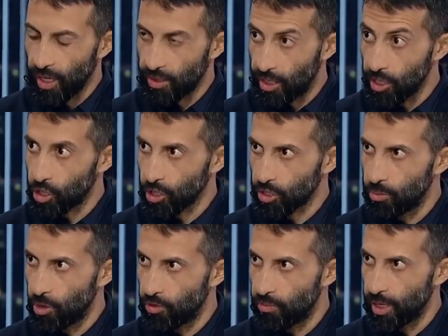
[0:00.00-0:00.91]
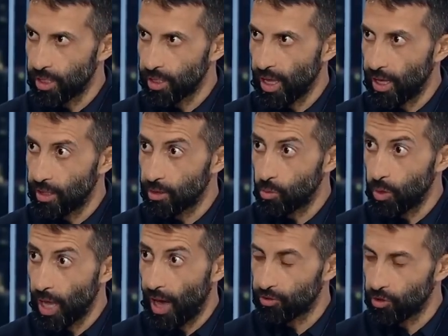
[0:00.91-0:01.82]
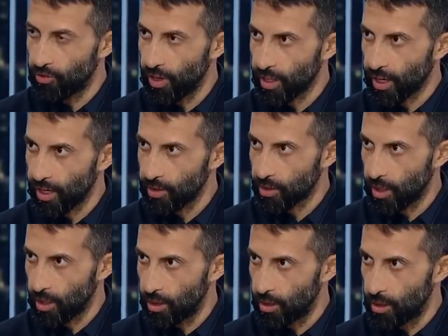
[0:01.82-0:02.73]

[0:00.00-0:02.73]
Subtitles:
a dangerous movement and we have to fight against it.